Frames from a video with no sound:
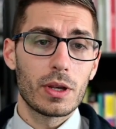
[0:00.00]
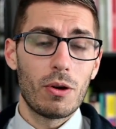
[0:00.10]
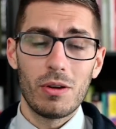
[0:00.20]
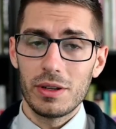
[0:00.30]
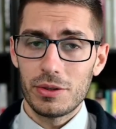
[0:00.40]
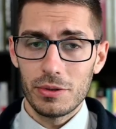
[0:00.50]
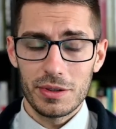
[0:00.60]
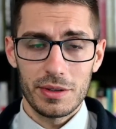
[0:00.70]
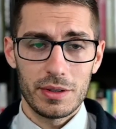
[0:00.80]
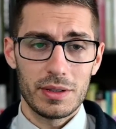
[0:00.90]
all
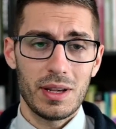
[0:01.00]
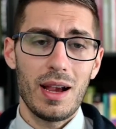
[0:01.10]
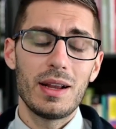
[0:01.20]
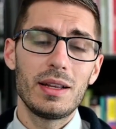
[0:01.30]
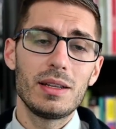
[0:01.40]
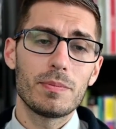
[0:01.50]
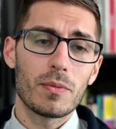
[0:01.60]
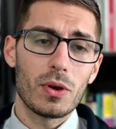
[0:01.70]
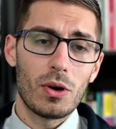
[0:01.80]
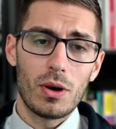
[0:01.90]
issues in society,
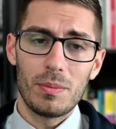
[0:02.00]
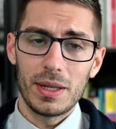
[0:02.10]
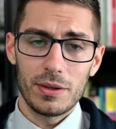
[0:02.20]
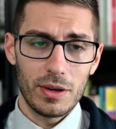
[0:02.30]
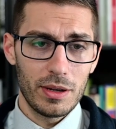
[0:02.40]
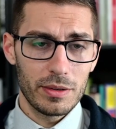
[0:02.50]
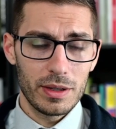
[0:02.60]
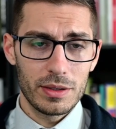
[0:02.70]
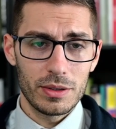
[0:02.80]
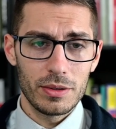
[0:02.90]
all mental health
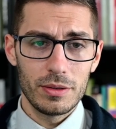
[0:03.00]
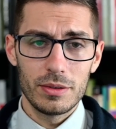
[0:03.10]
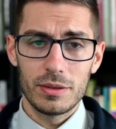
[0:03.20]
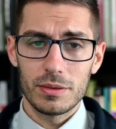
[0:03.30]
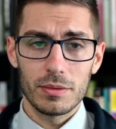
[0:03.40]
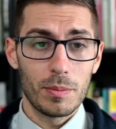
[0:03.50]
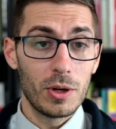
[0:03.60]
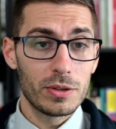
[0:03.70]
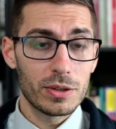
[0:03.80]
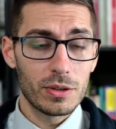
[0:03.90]
issues,
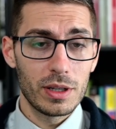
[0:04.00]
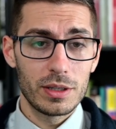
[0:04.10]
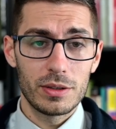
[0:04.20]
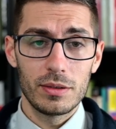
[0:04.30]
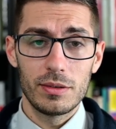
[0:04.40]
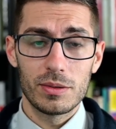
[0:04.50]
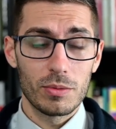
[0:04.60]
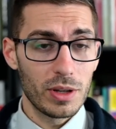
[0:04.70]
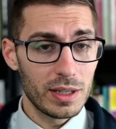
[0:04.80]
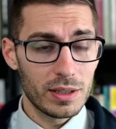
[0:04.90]
emotional issues,
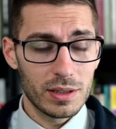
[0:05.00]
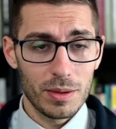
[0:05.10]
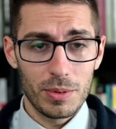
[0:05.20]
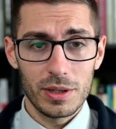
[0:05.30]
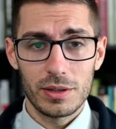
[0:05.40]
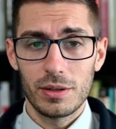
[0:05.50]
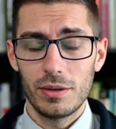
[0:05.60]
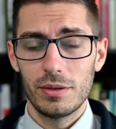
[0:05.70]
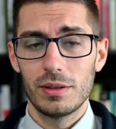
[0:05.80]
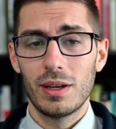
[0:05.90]
relationship
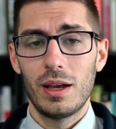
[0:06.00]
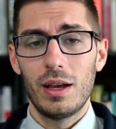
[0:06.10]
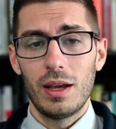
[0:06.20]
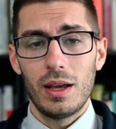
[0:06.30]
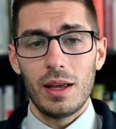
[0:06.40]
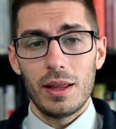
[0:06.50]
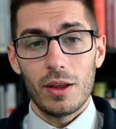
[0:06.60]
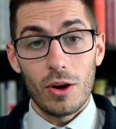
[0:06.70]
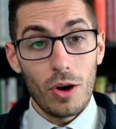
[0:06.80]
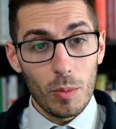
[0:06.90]
issues,
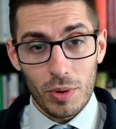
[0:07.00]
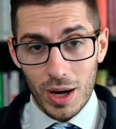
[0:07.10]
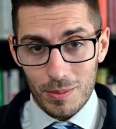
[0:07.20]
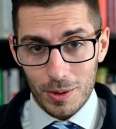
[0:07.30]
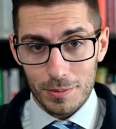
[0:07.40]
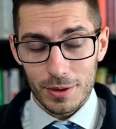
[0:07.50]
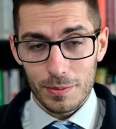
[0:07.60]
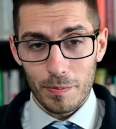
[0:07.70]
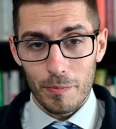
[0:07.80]
all problems